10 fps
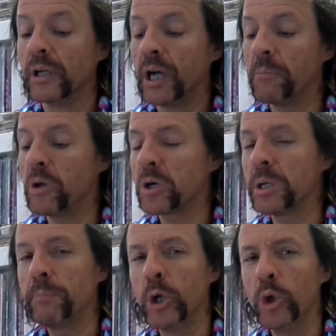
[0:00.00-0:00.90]
I'm not going
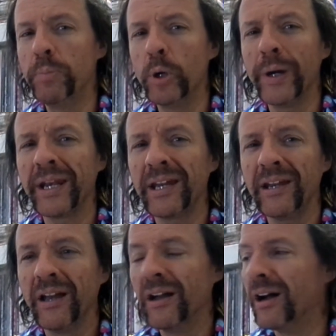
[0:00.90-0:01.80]
to poo poo any,
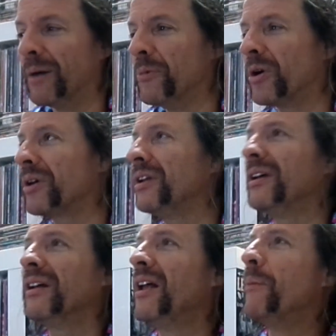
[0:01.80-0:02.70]
I'm not going
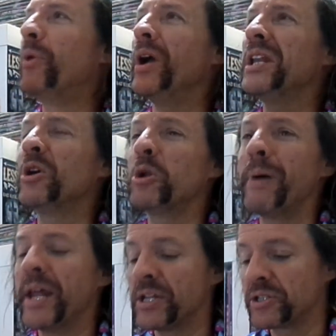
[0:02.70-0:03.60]
to put any on a
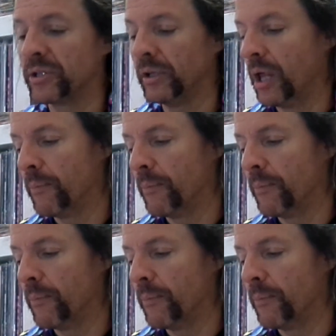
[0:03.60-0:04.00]
pedestal,